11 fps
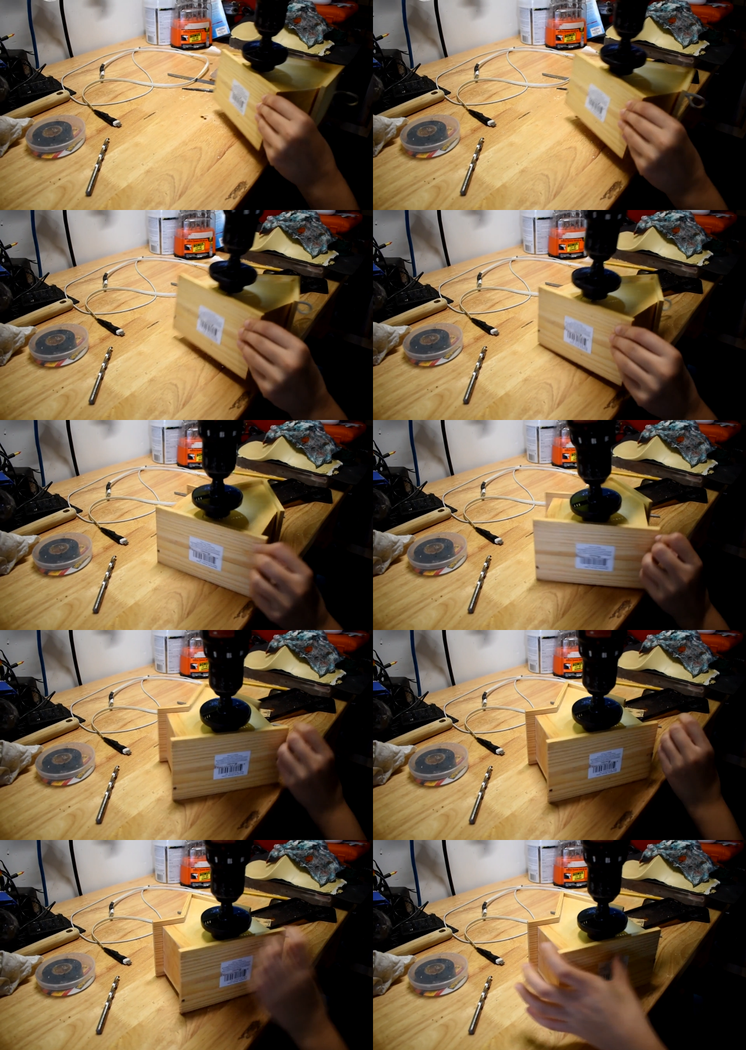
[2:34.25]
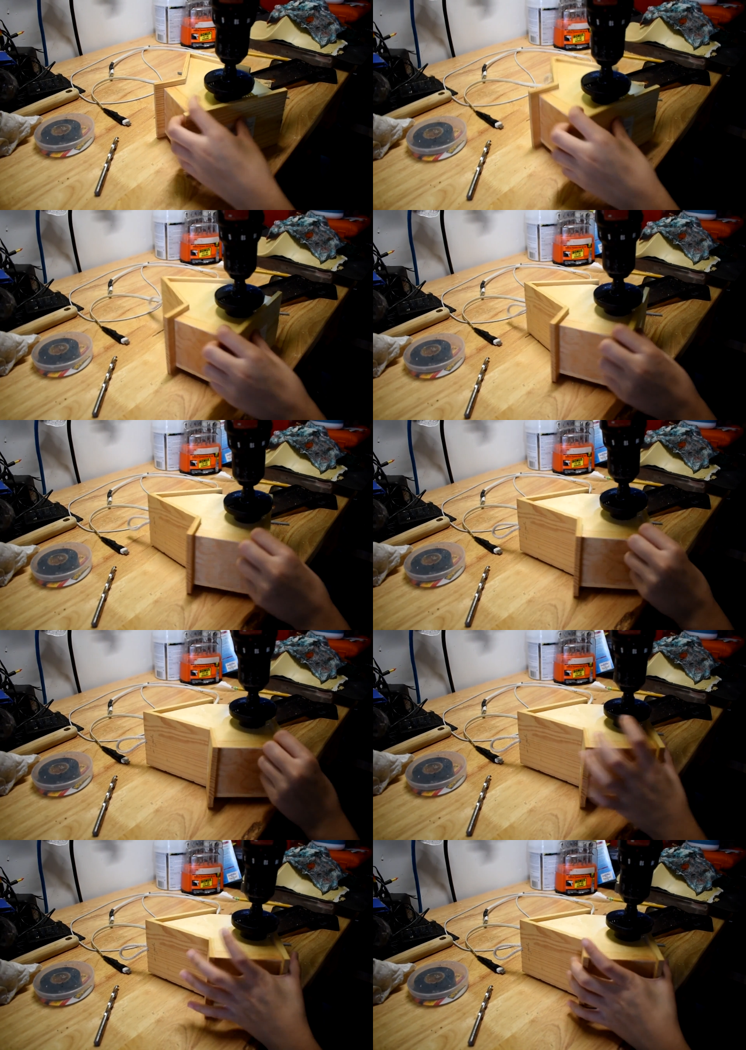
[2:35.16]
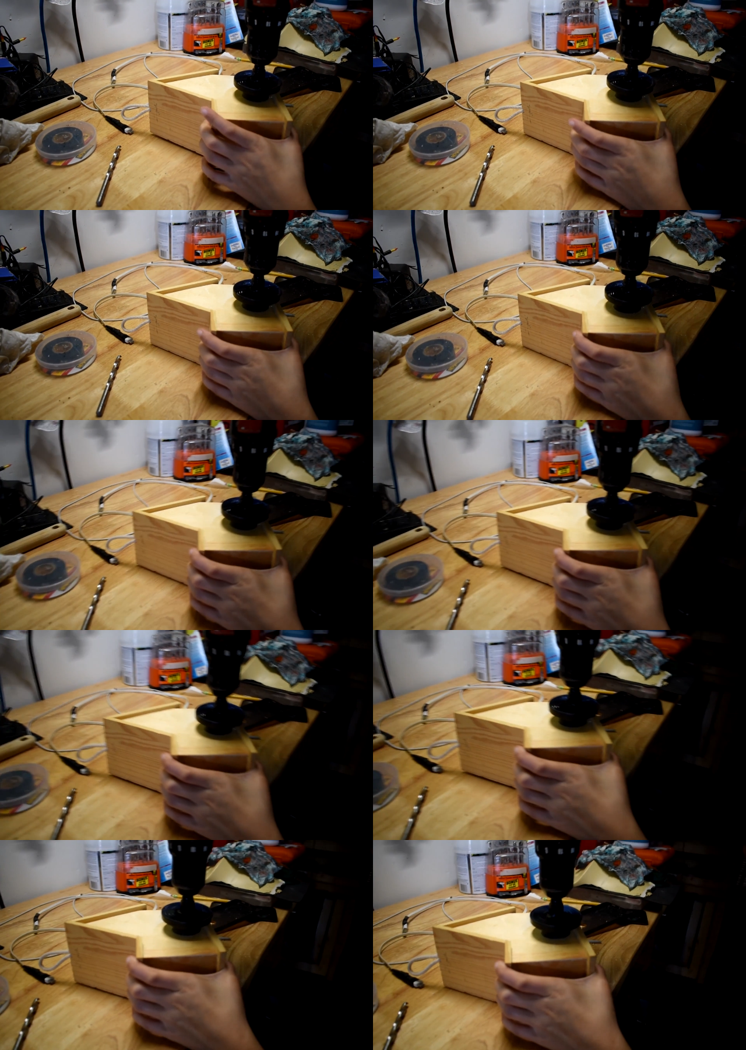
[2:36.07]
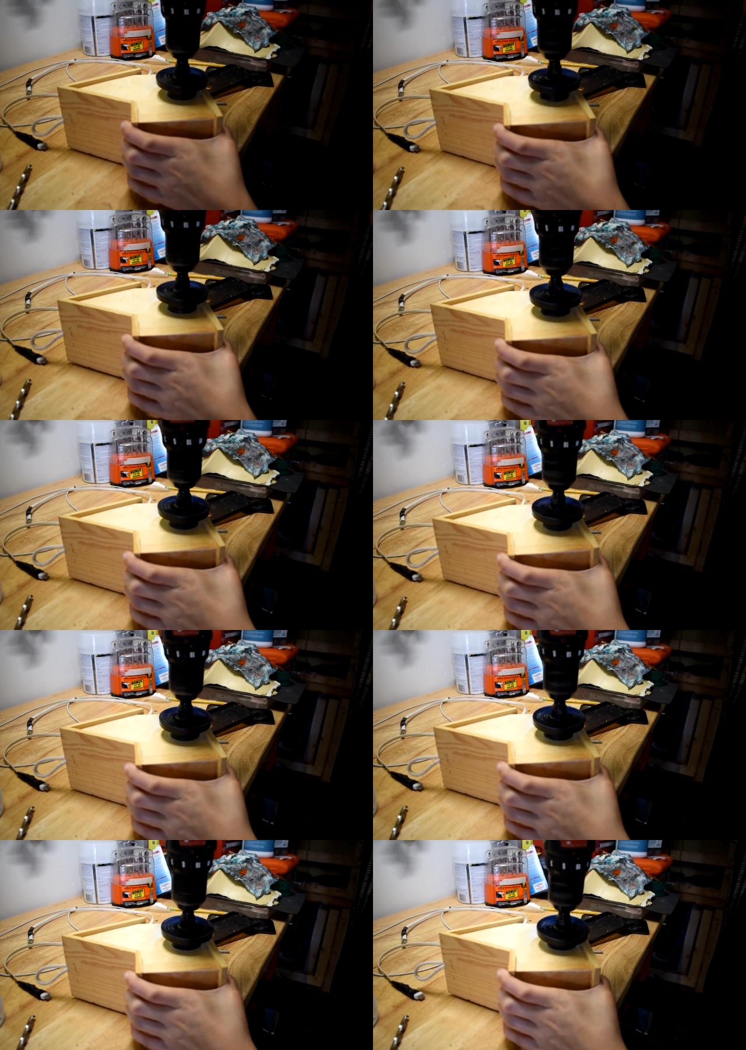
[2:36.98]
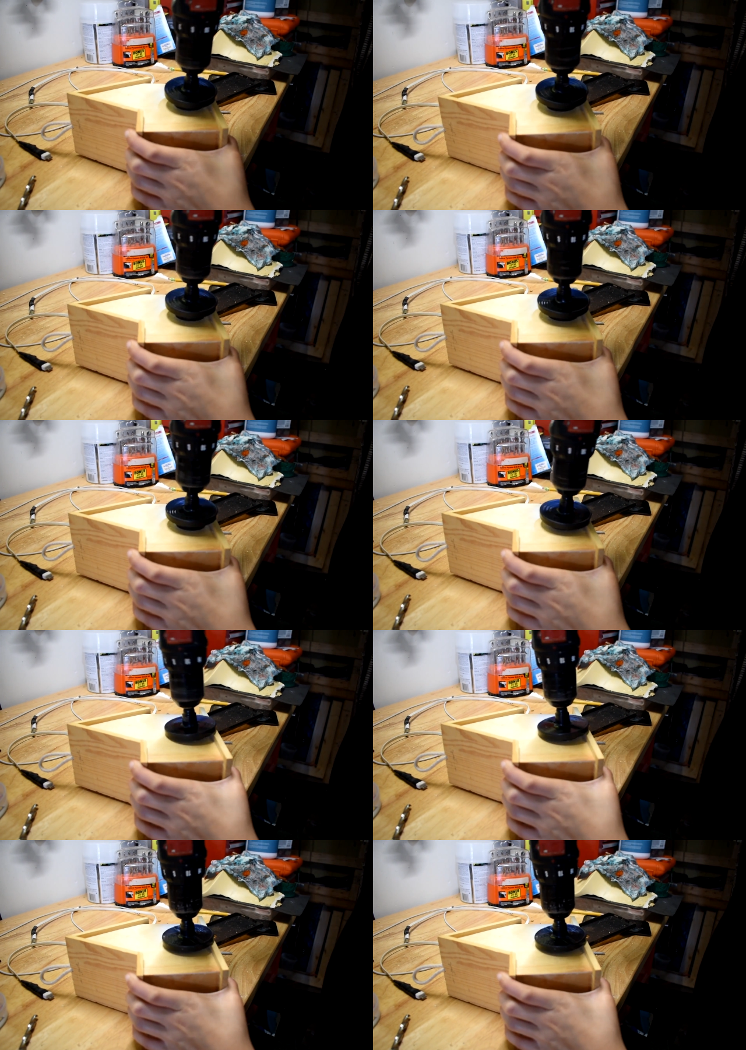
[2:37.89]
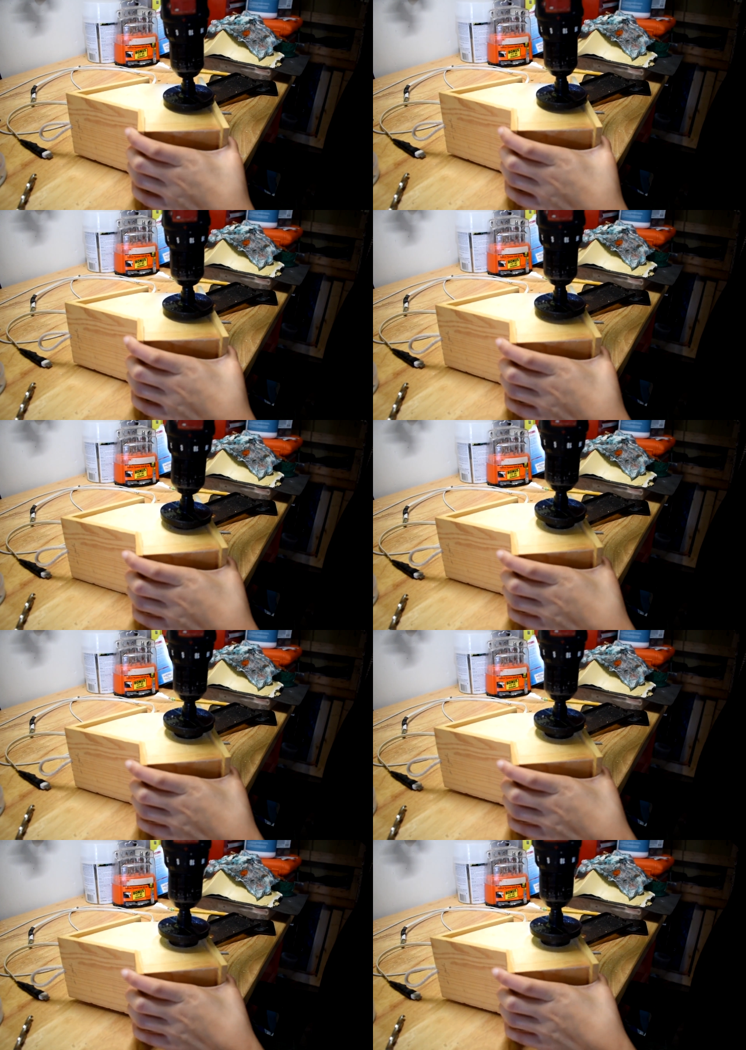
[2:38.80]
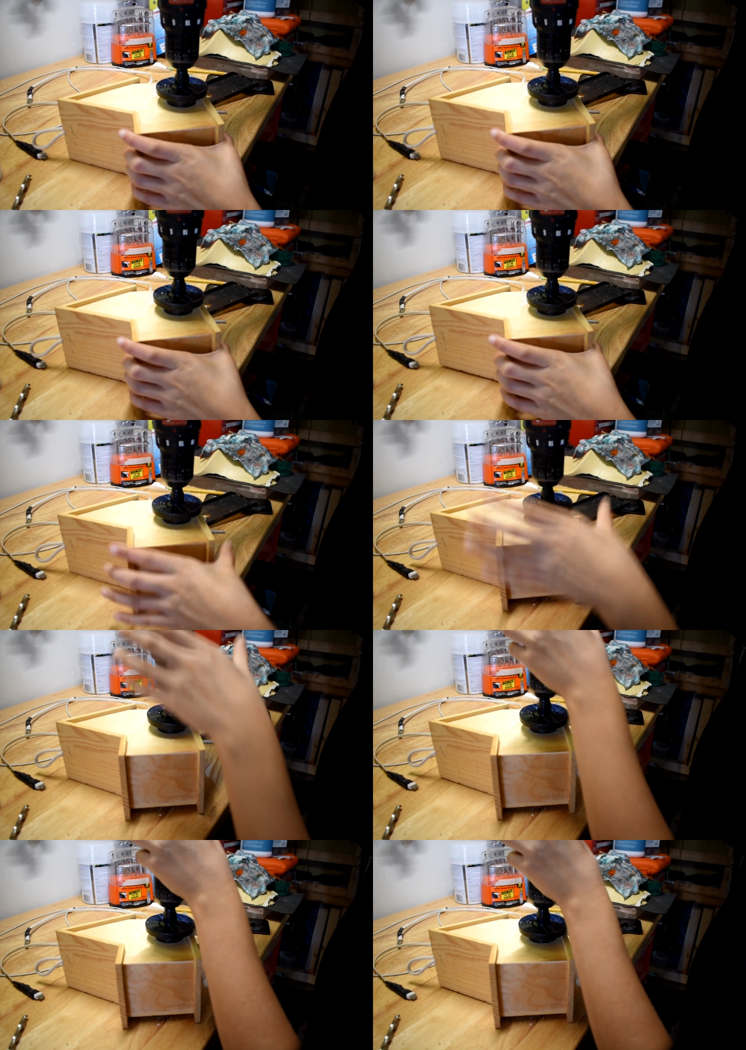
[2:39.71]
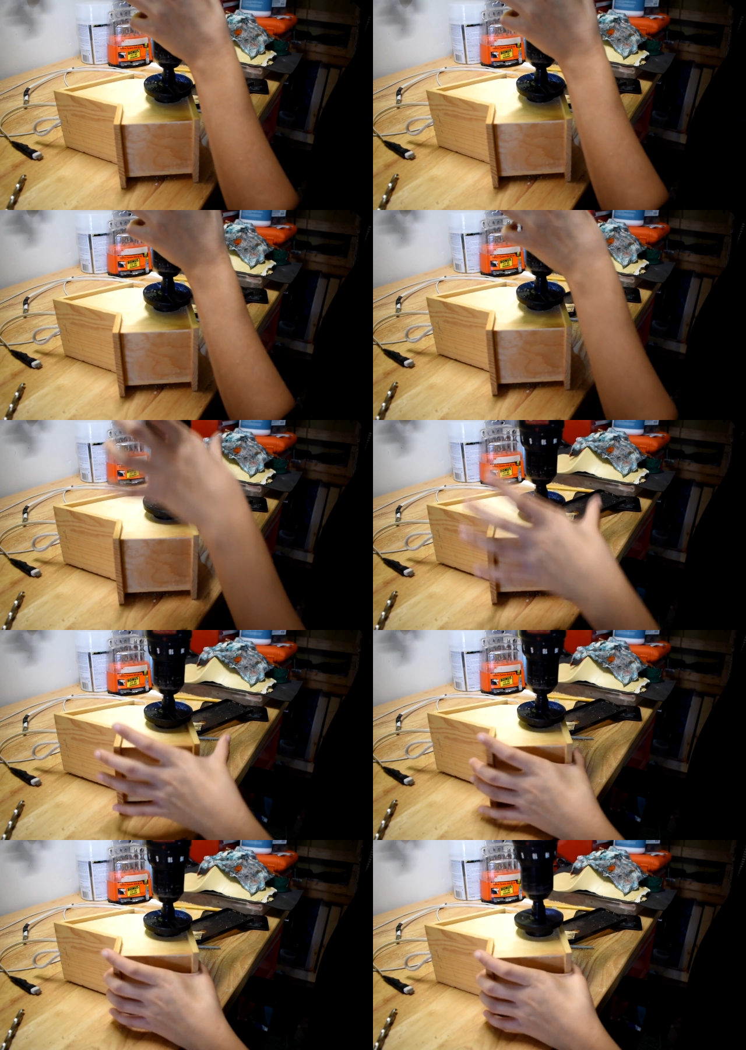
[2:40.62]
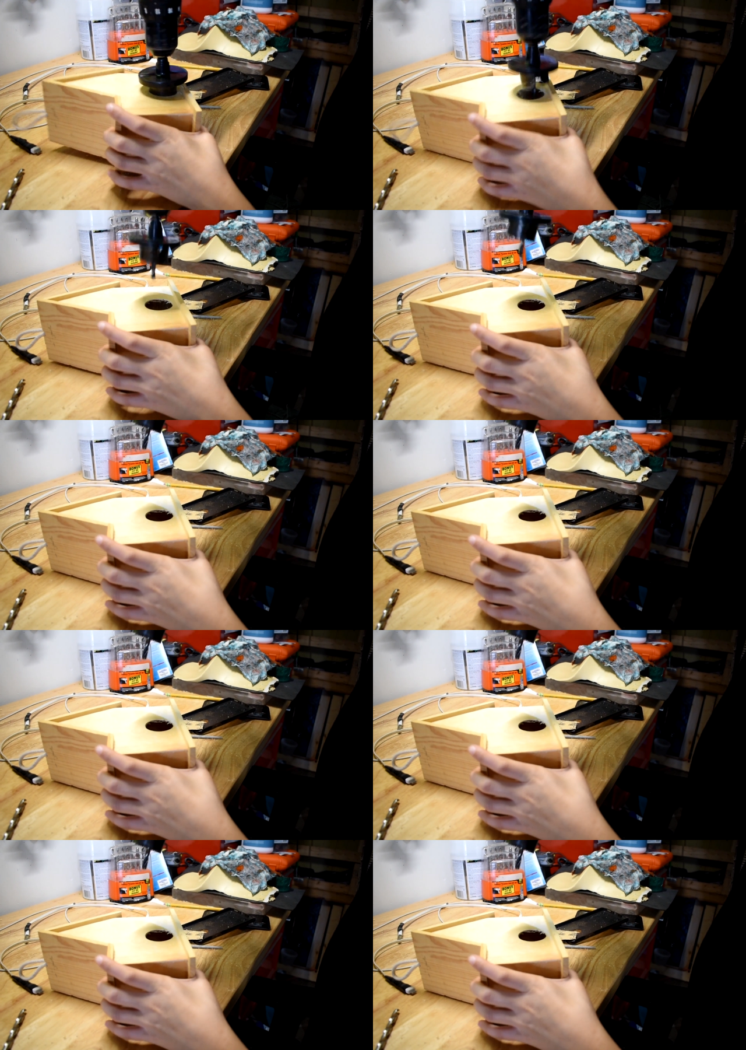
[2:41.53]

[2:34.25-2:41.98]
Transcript: [unreadable: no face in view]